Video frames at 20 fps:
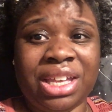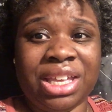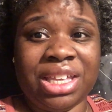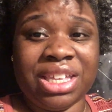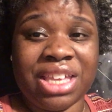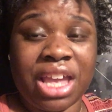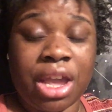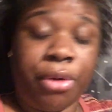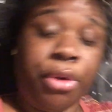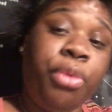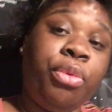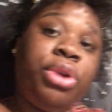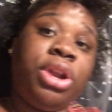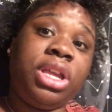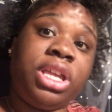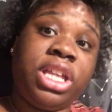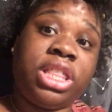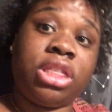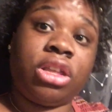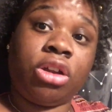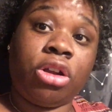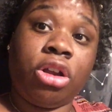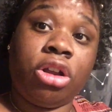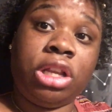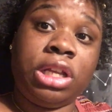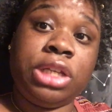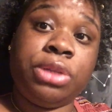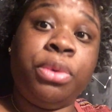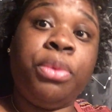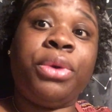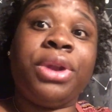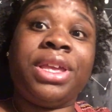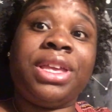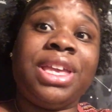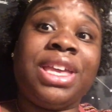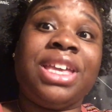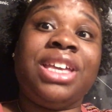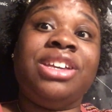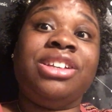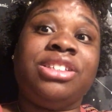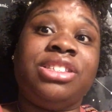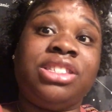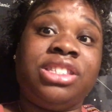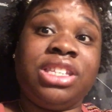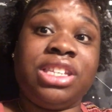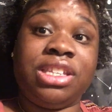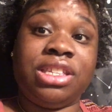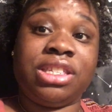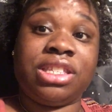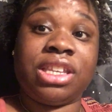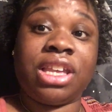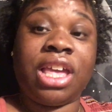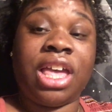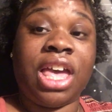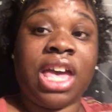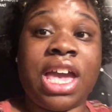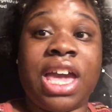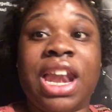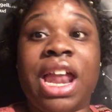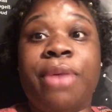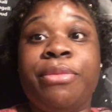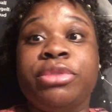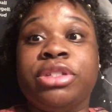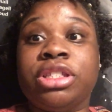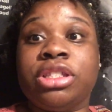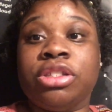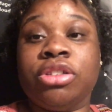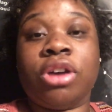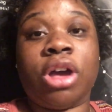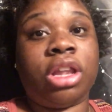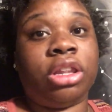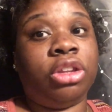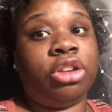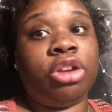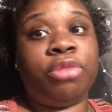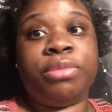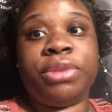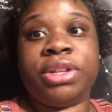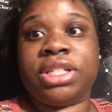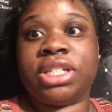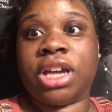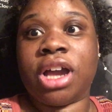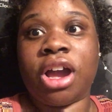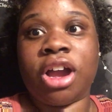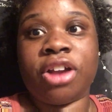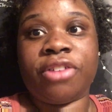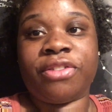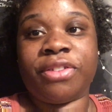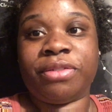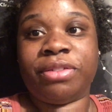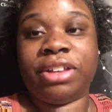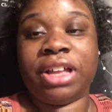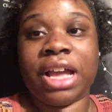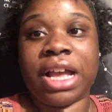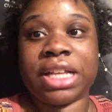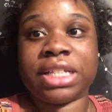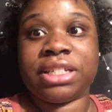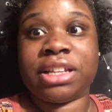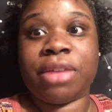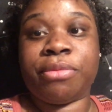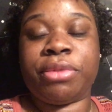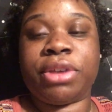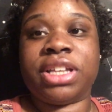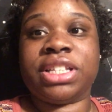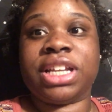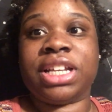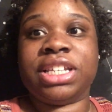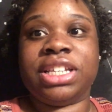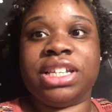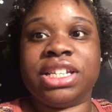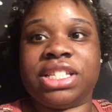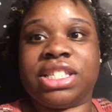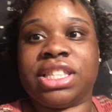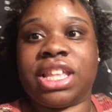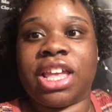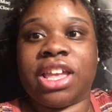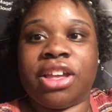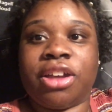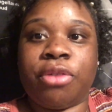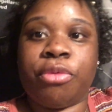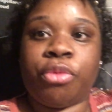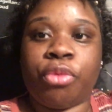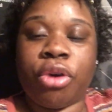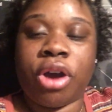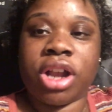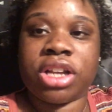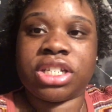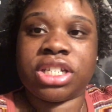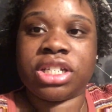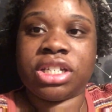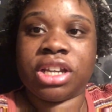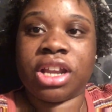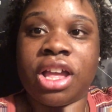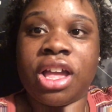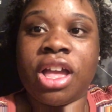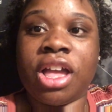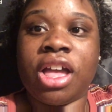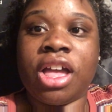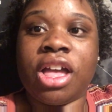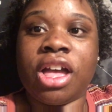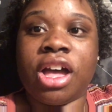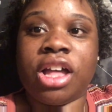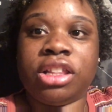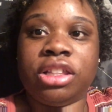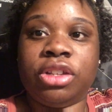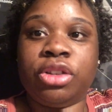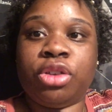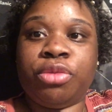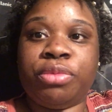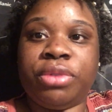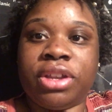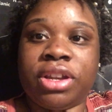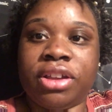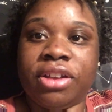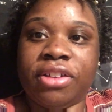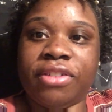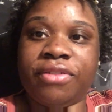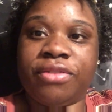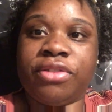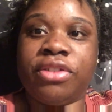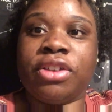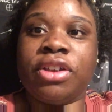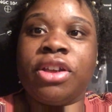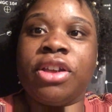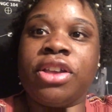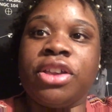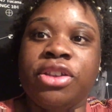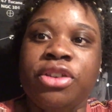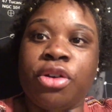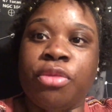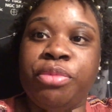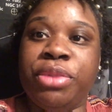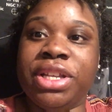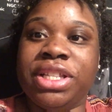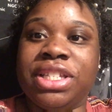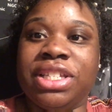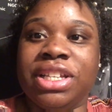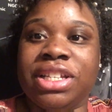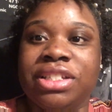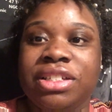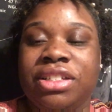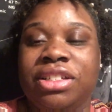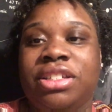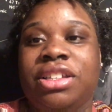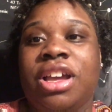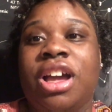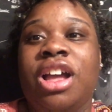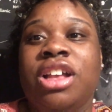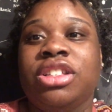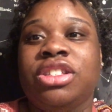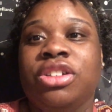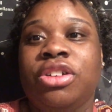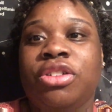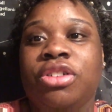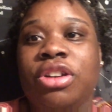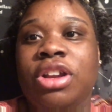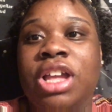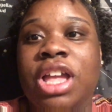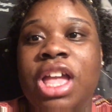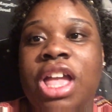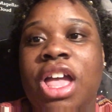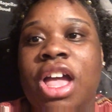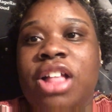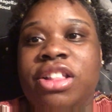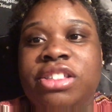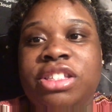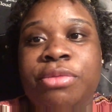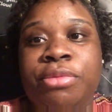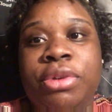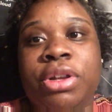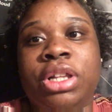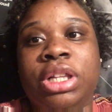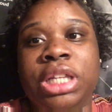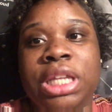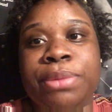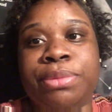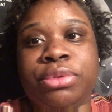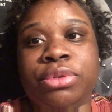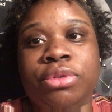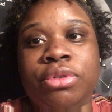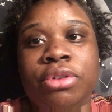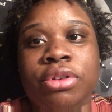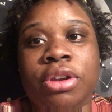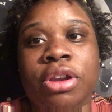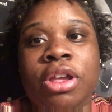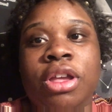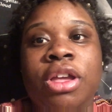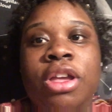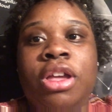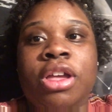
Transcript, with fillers: yeah, we want to get there early because we want to get good seats. And I'm still a little bit tired from last night because I did stay up watching a little bit of you know BTS's concert, some clips on.